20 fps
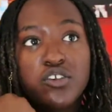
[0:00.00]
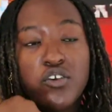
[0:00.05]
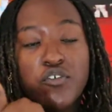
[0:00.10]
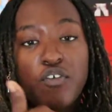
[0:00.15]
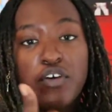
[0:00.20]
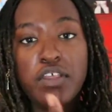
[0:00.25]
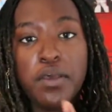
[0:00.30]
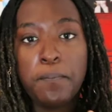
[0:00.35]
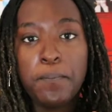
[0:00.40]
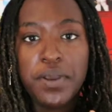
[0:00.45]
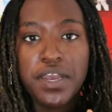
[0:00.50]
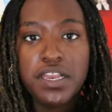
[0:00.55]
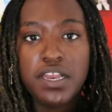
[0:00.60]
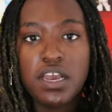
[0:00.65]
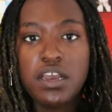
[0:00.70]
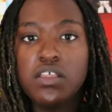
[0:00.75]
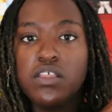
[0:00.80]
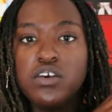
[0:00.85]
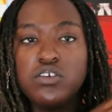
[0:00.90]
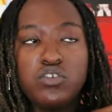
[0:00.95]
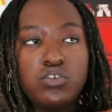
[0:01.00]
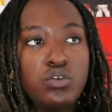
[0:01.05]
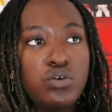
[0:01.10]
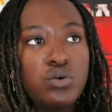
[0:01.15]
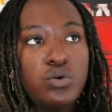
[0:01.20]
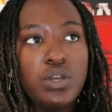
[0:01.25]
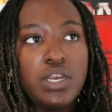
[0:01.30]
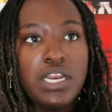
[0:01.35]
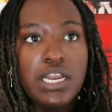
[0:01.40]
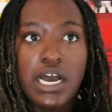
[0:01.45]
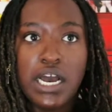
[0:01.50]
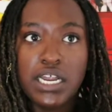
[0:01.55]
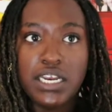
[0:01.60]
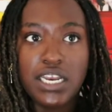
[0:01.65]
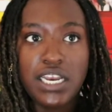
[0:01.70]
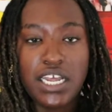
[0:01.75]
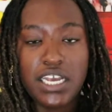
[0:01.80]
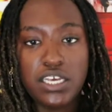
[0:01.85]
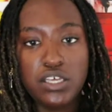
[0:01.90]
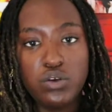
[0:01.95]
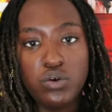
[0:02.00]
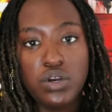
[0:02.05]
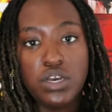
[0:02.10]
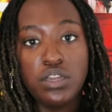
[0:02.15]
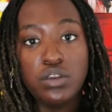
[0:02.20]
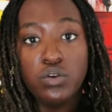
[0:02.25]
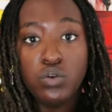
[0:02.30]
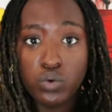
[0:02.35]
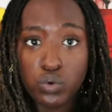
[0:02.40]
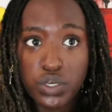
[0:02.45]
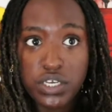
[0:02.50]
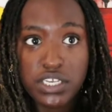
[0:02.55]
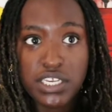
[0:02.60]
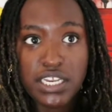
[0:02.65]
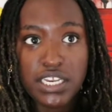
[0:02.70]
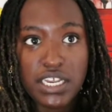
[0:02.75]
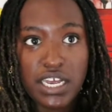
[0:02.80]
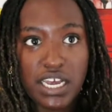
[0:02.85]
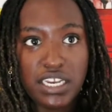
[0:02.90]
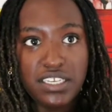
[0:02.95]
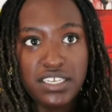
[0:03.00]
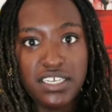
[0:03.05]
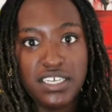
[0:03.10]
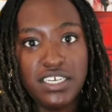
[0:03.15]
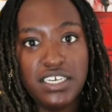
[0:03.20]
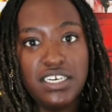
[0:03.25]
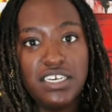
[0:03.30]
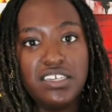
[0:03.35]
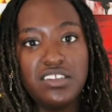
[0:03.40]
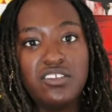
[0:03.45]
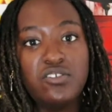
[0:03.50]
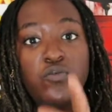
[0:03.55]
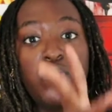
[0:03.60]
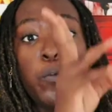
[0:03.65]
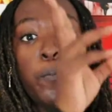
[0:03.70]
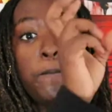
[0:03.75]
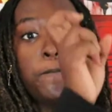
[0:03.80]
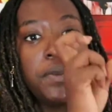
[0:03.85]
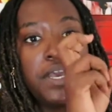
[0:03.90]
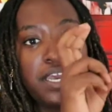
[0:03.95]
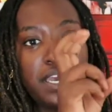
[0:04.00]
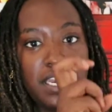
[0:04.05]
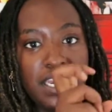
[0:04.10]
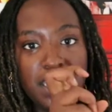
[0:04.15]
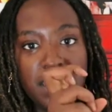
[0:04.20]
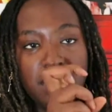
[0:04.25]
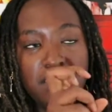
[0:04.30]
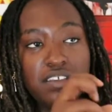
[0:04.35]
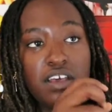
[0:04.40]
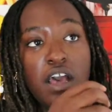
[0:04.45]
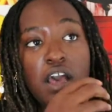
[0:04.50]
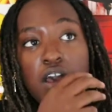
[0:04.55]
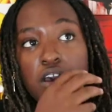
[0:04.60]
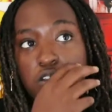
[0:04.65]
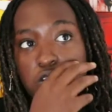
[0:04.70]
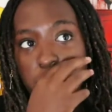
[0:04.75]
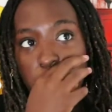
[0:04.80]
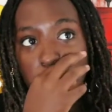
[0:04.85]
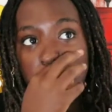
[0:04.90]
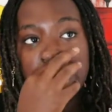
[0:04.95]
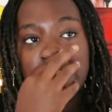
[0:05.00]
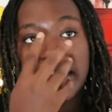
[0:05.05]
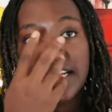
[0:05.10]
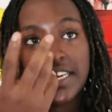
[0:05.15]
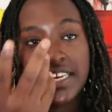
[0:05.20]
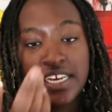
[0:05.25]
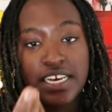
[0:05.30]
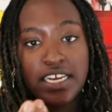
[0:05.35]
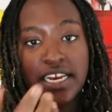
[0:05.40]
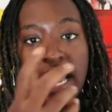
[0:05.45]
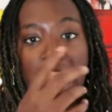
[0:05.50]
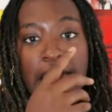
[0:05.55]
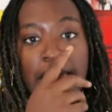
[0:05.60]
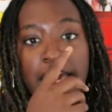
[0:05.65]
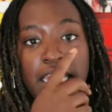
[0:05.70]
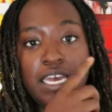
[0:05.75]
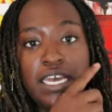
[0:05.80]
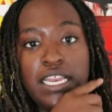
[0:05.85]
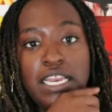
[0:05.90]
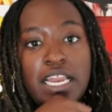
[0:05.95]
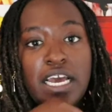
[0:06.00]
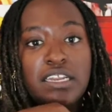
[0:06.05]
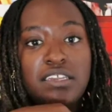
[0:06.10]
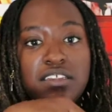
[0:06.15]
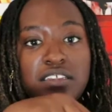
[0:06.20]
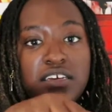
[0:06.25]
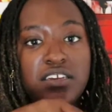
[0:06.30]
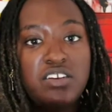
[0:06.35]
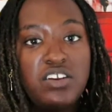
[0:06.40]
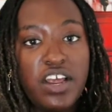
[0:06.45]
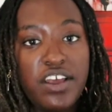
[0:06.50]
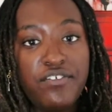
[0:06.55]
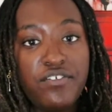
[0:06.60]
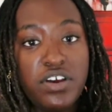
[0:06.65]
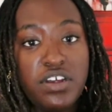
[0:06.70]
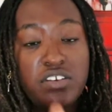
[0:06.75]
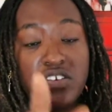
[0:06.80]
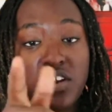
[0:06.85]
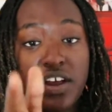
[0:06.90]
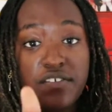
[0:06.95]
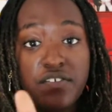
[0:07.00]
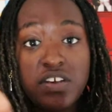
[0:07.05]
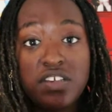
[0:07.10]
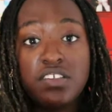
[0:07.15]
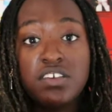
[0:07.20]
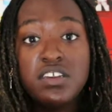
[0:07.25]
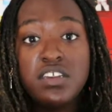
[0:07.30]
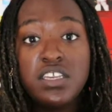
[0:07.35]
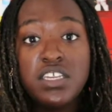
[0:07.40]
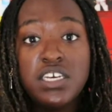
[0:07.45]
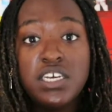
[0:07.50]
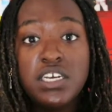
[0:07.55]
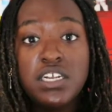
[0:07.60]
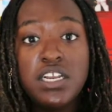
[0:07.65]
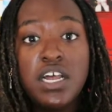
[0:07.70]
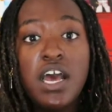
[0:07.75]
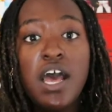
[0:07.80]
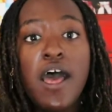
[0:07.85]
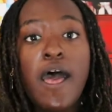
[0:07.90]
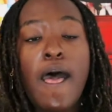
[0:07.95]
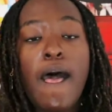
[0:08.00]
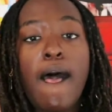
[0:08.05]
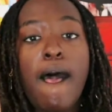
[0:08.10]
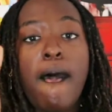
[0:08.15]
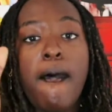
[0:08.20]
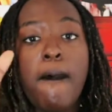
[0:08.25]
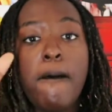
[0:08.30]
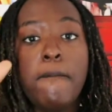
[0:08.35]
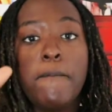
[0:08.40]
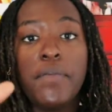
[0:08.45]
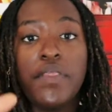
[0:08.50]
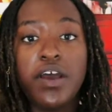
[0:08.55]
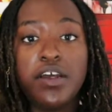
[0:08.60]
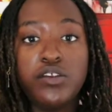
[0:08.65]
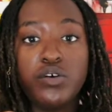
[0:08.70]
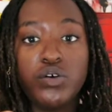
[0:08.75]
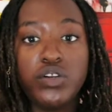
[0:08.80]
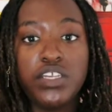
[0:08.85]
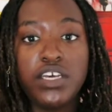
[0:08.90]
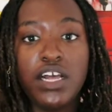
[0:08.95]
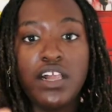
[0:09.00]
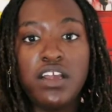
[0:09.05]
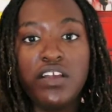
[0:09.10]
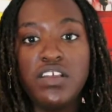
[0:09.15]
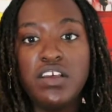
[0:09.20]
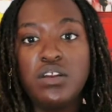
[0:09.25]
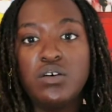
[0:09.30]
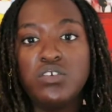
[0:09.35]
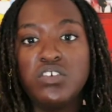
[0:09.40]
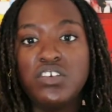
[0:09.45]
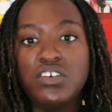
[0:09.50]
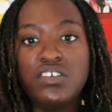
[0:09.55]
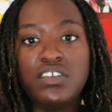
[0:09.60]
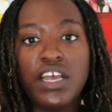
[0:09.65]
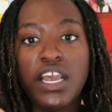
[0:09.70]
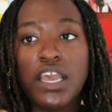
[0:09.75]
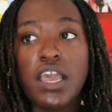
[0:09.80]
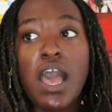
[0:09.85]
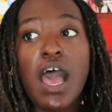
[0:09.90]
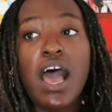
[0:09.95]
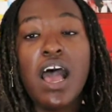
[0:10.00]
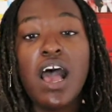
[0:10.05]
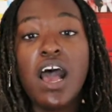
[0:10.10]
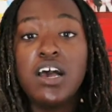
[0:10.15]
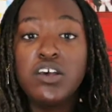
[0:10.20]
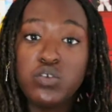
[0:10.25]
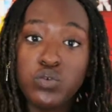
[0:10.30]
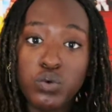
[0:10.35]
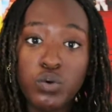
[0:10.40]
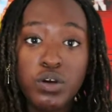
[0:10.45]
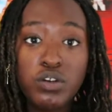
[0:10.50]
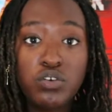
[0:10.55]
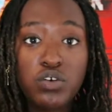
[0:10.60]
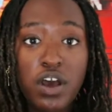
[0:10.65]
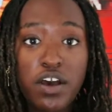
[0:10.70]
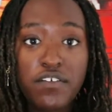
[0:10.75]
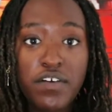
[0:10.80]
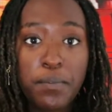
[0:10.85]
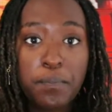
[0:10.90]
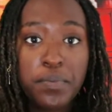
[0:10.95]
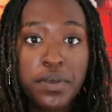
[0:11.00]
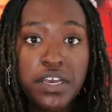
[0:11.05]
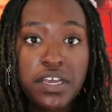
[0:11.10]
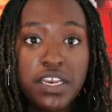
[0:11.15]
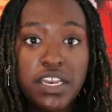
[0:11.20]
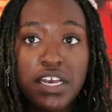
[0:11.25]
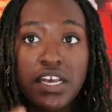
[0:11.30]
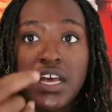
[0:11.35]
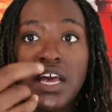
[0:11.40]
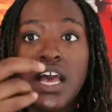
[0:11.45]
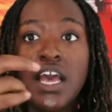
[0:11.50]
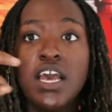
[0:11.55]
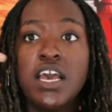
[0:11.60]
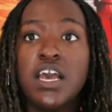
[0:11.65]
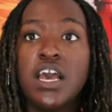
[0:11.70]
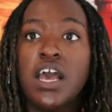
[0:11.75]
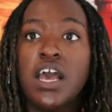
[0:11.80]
So the picnic, there's no land, like you can do it at tea, it's for picnics. So what I did, I let the driver drive us until that hotel, and then I was just like, as we want to have a picnic.